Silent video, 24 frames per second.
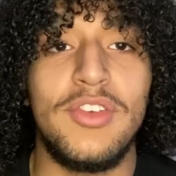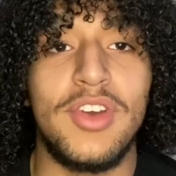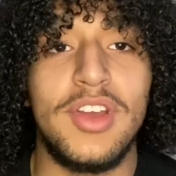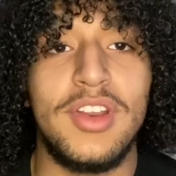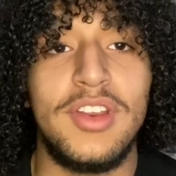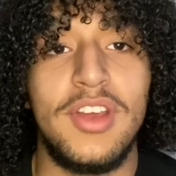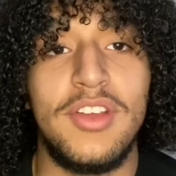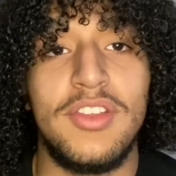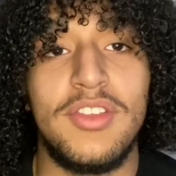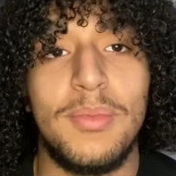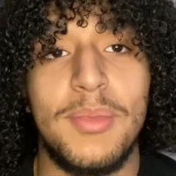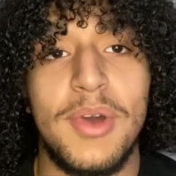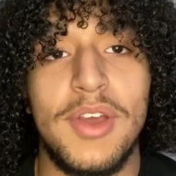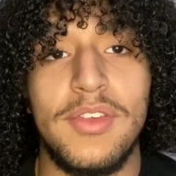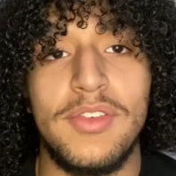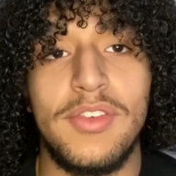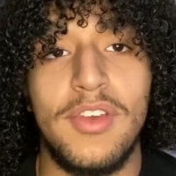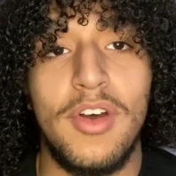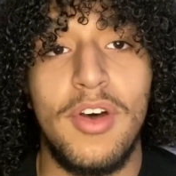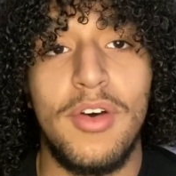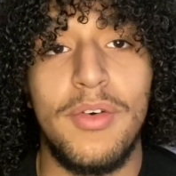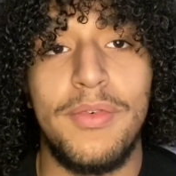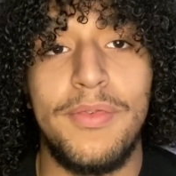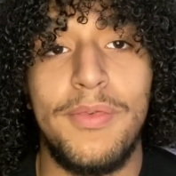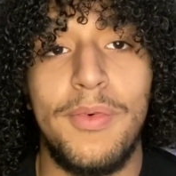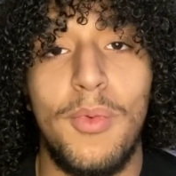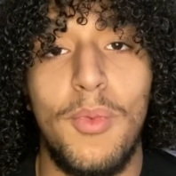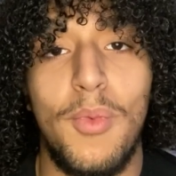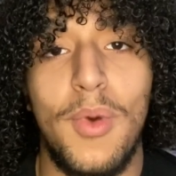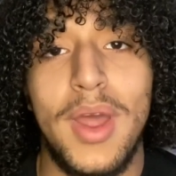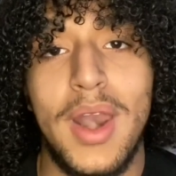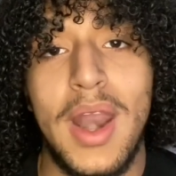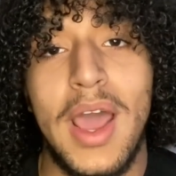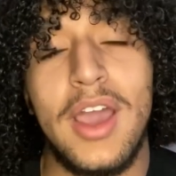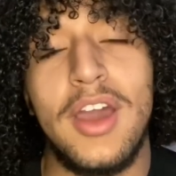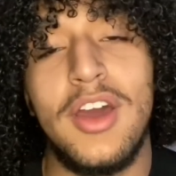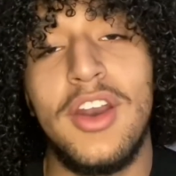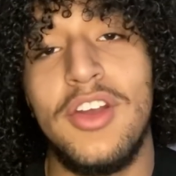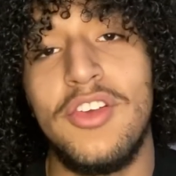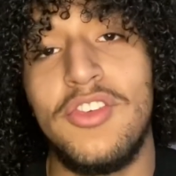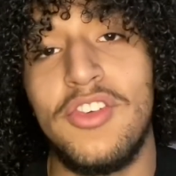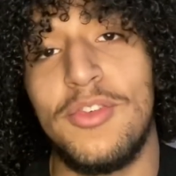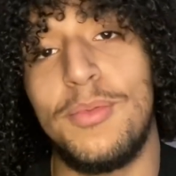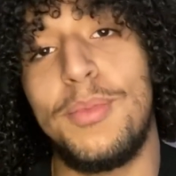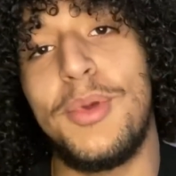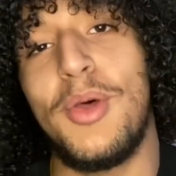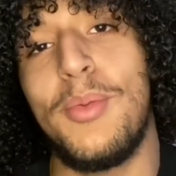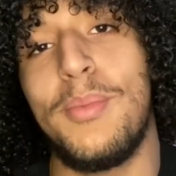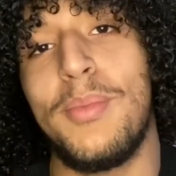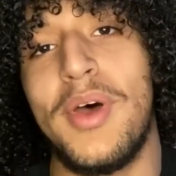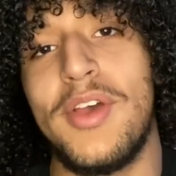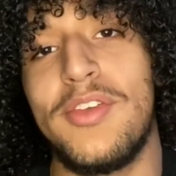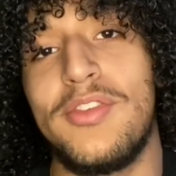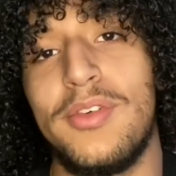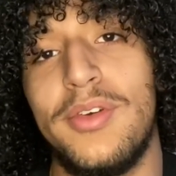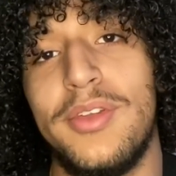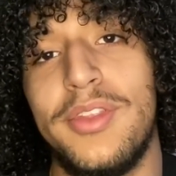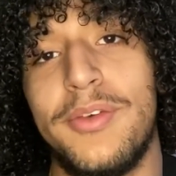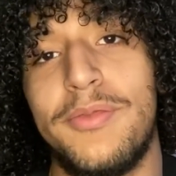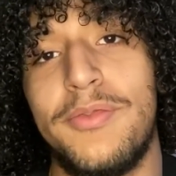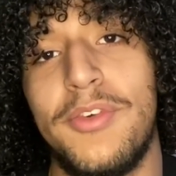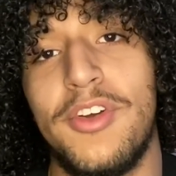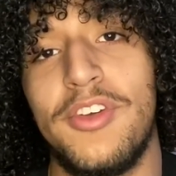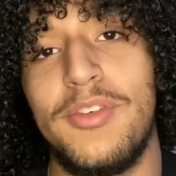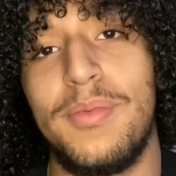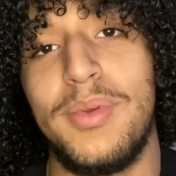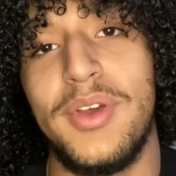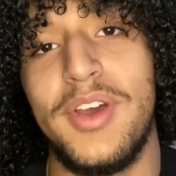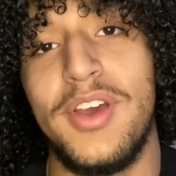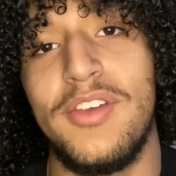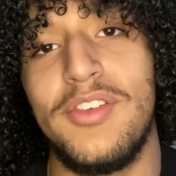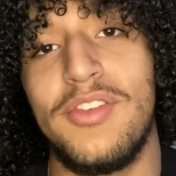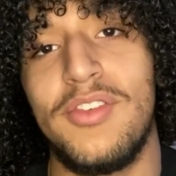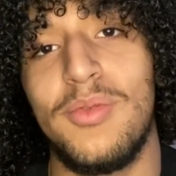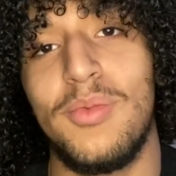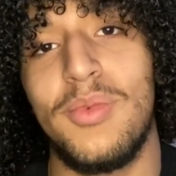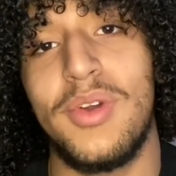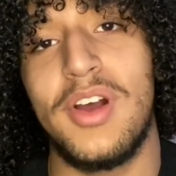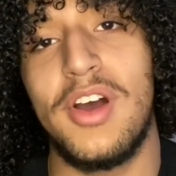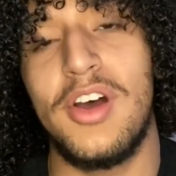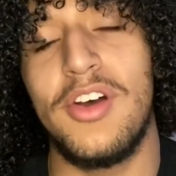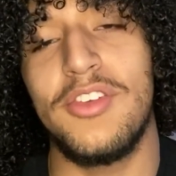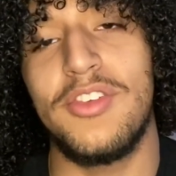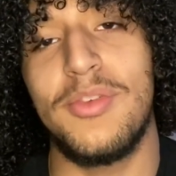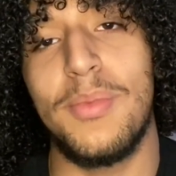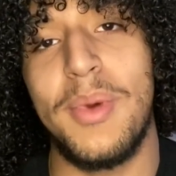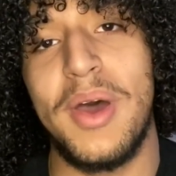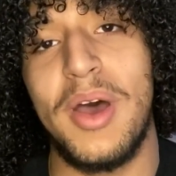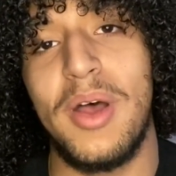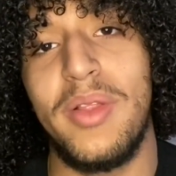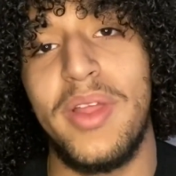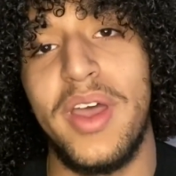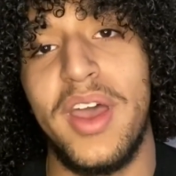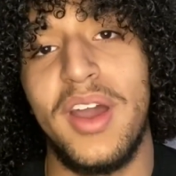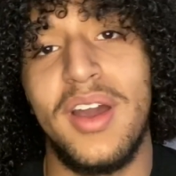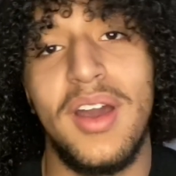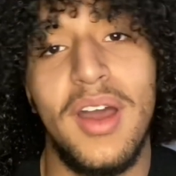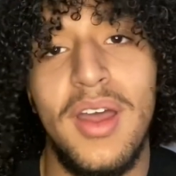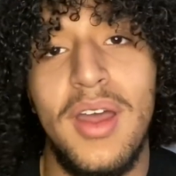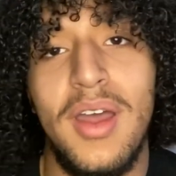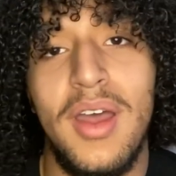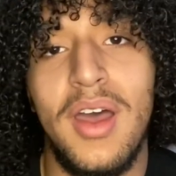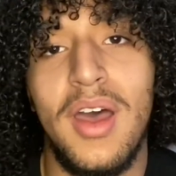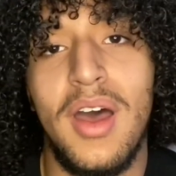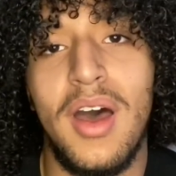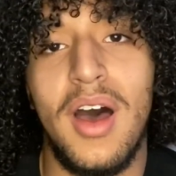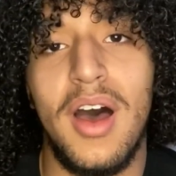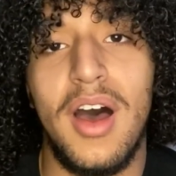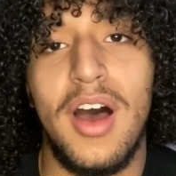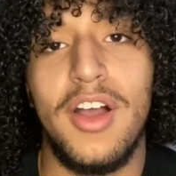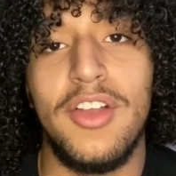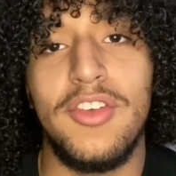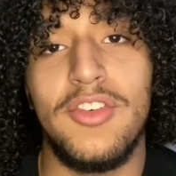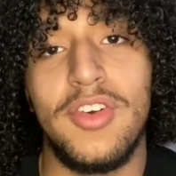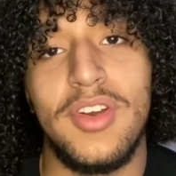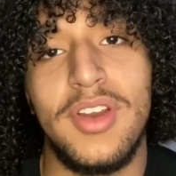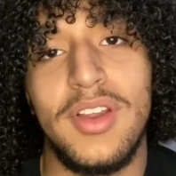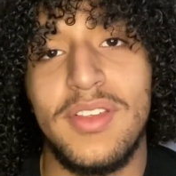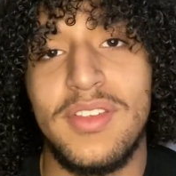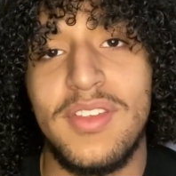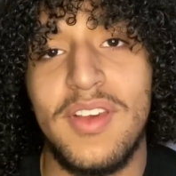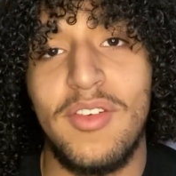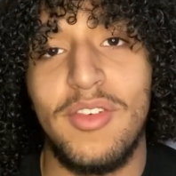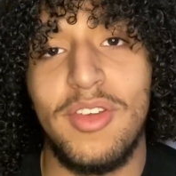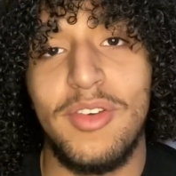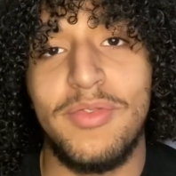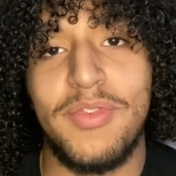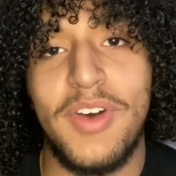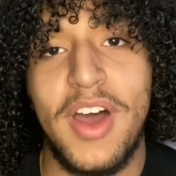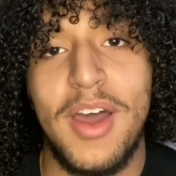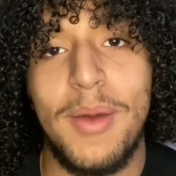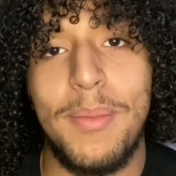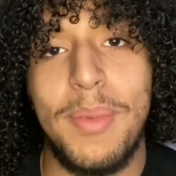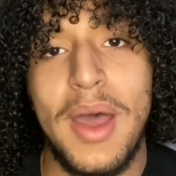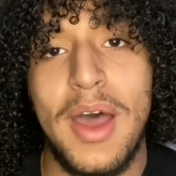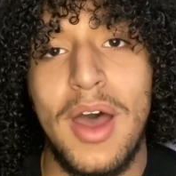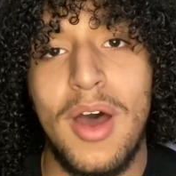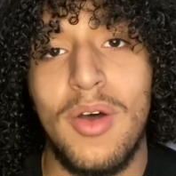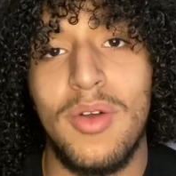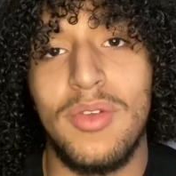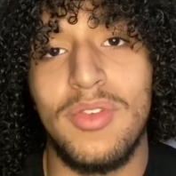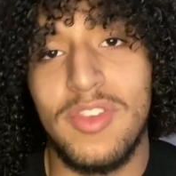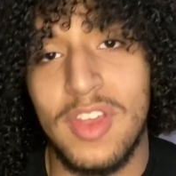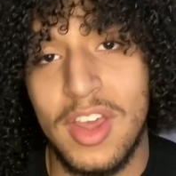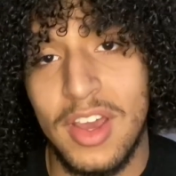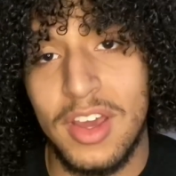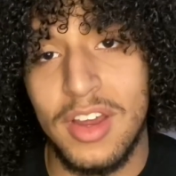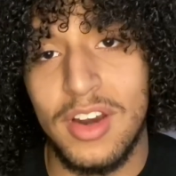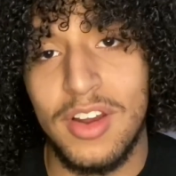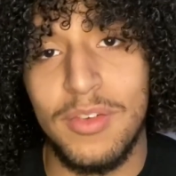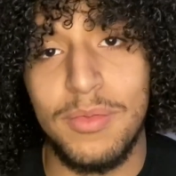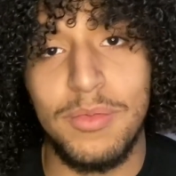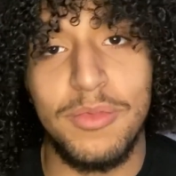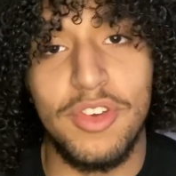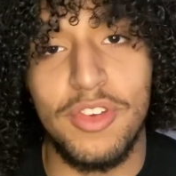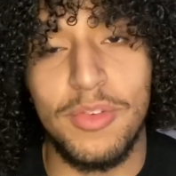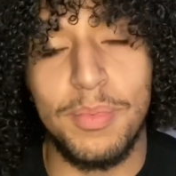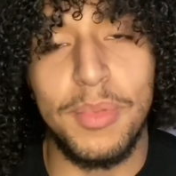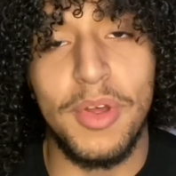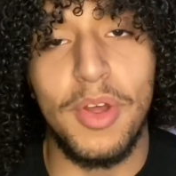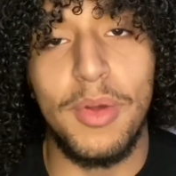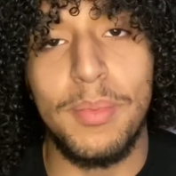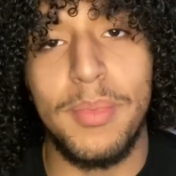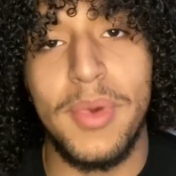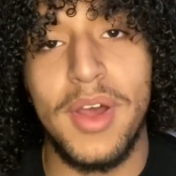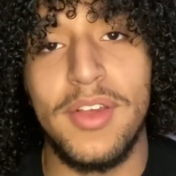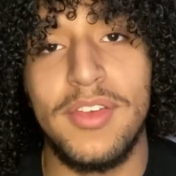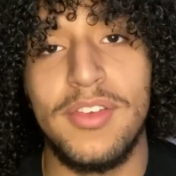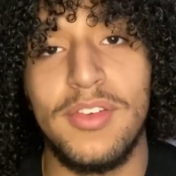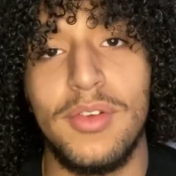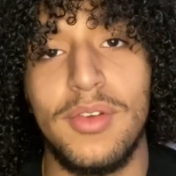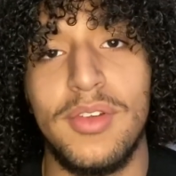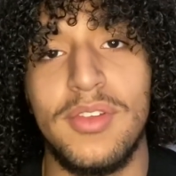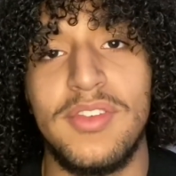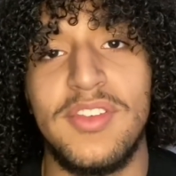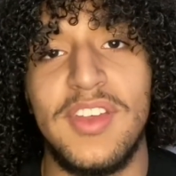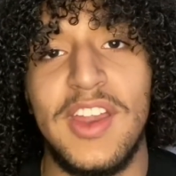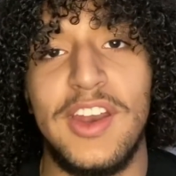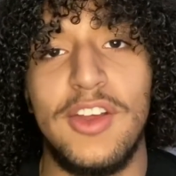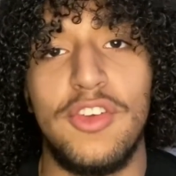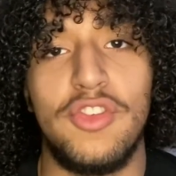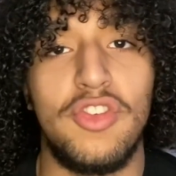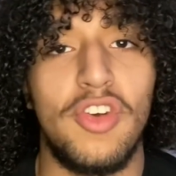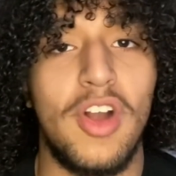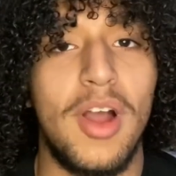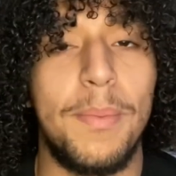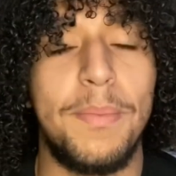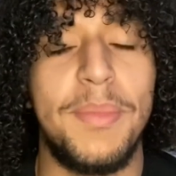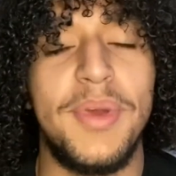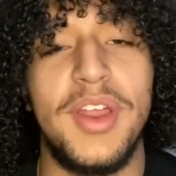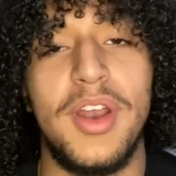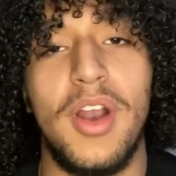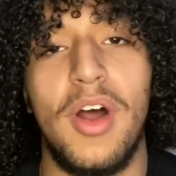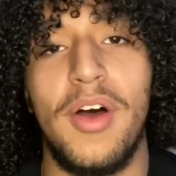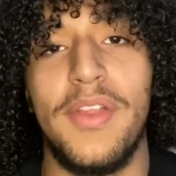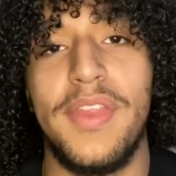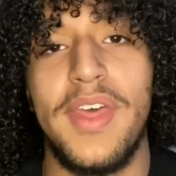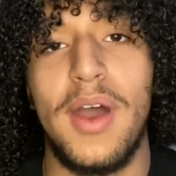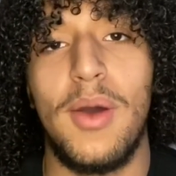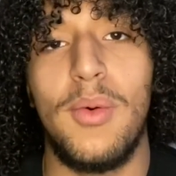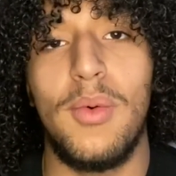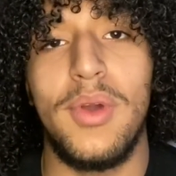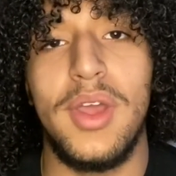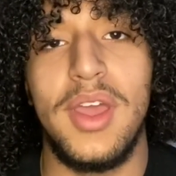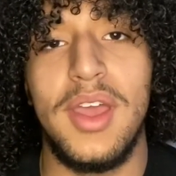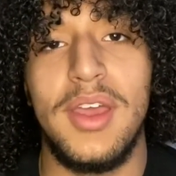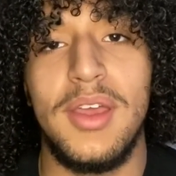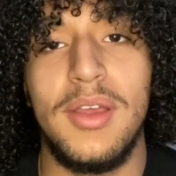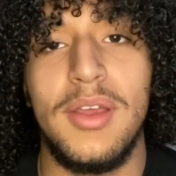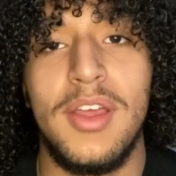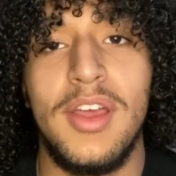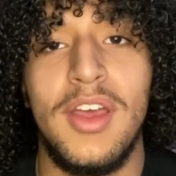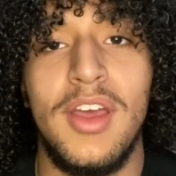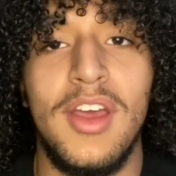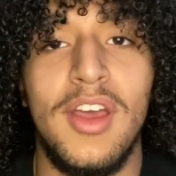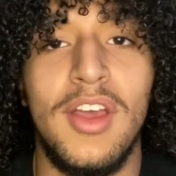I did to myself when I could have just built muscle in the first place. When I was about like 175 pounds, I could have just built muscle instead of dropping all that weight.